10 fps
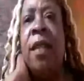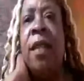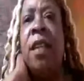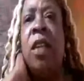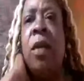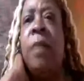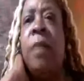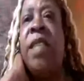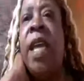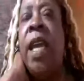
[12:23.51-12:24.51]
You know what I'm
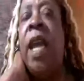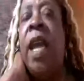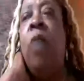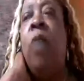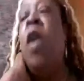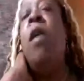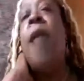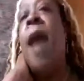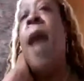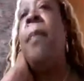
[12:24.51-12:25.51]
saying? And we are
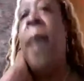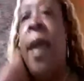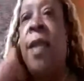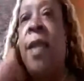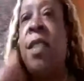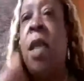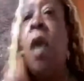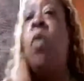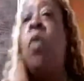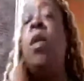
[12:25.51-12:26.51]
not pets.
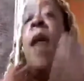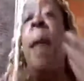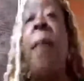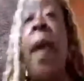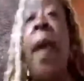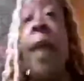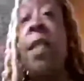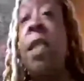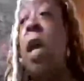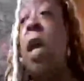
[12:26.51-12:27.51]
We're not
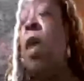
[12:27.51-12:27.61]
pets.